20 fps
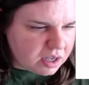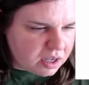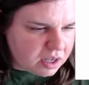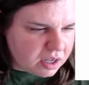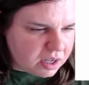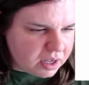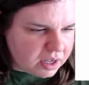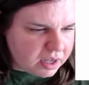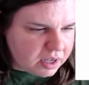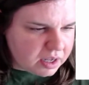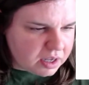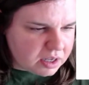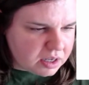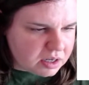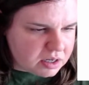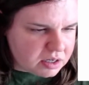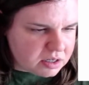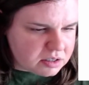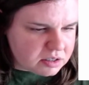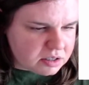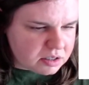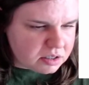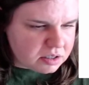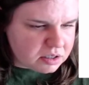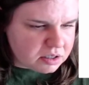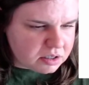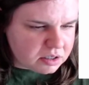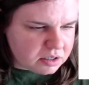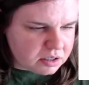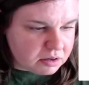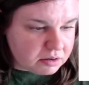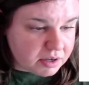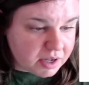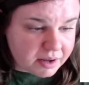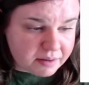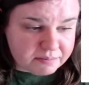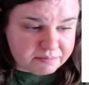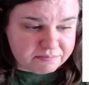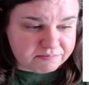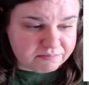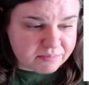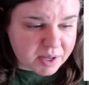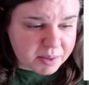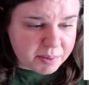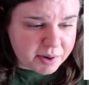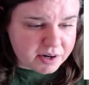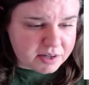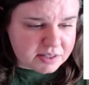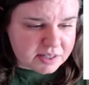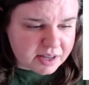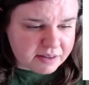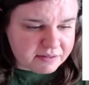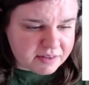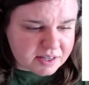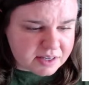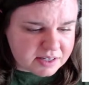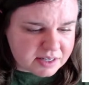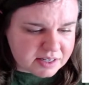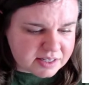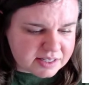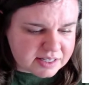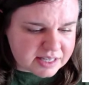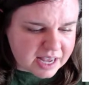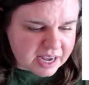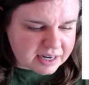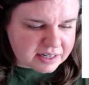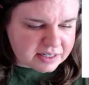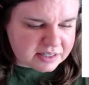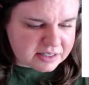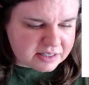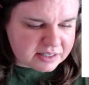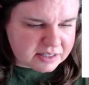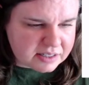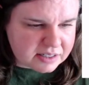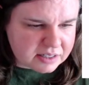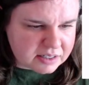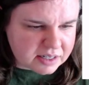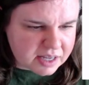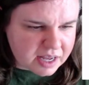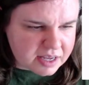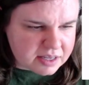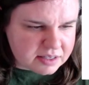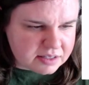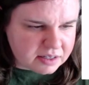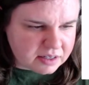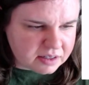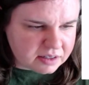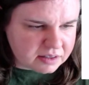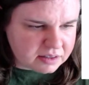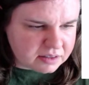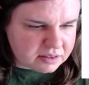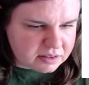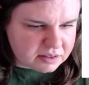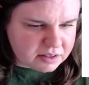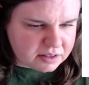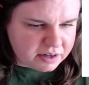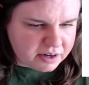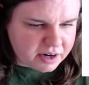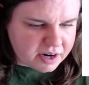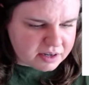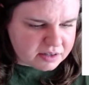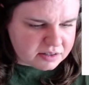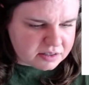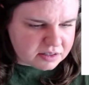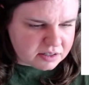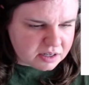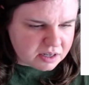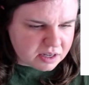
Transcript: And oh yeah, my parents had this exact casing in their house.